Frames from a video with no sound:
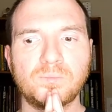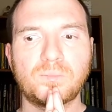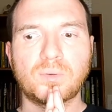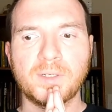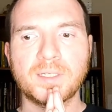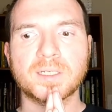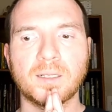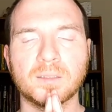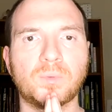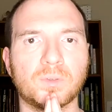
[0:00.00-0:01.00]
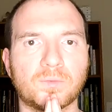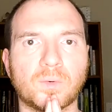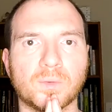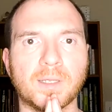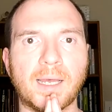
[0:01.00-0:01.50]
pretty solid book
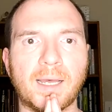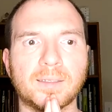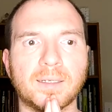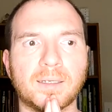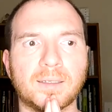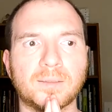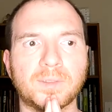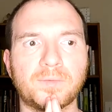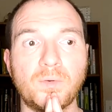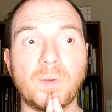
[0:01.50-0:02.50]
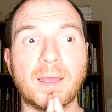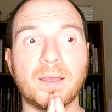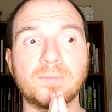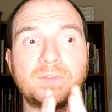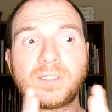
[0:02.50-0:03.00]
for that. If you
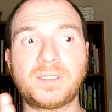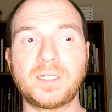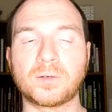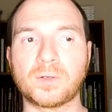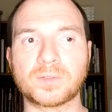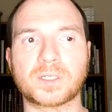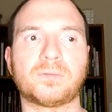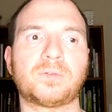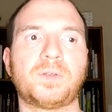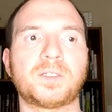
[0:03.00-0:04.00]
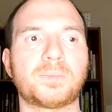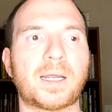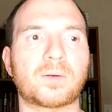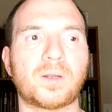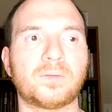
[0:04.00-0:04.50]
have zero self-defense
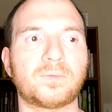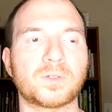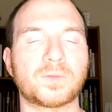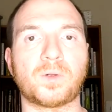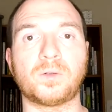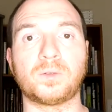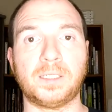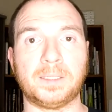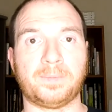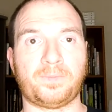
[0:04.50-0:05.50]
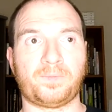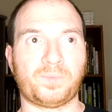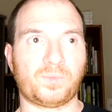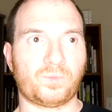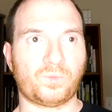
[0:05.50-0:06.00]
background, first of all,
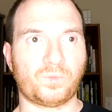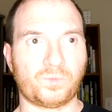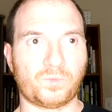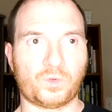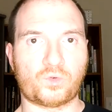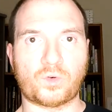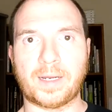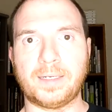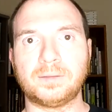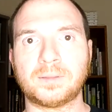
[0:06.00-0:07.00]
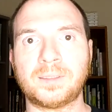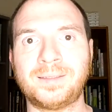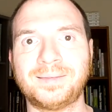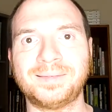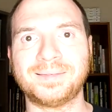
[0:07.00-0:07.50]
train.
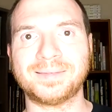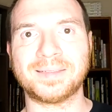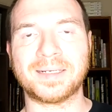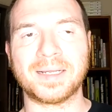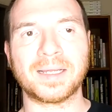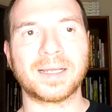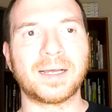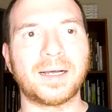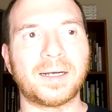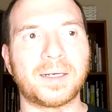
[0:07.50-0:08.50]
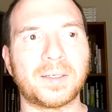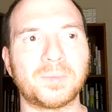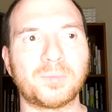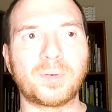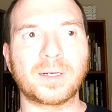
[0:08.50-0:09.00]

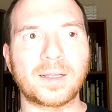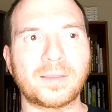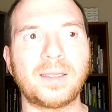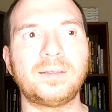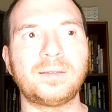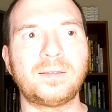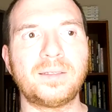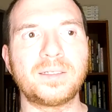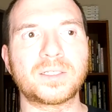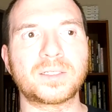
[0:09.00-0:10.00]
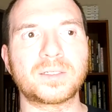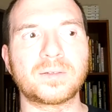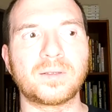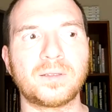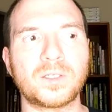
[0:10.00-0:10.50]
But I think this
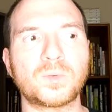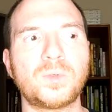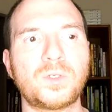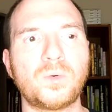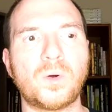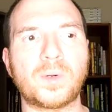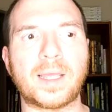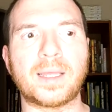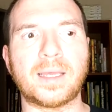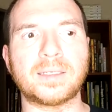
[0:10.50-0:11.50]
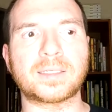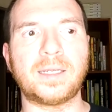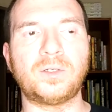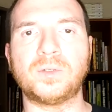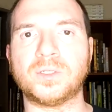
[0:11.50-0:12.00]
would do okay as a
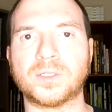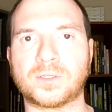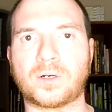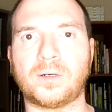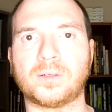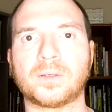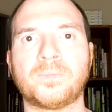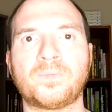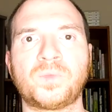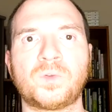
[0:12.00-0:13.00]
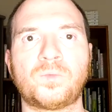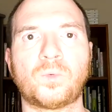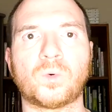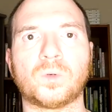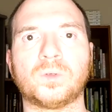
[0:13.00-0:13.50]
good start
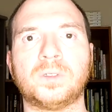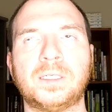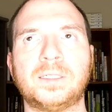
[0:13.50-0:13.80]
for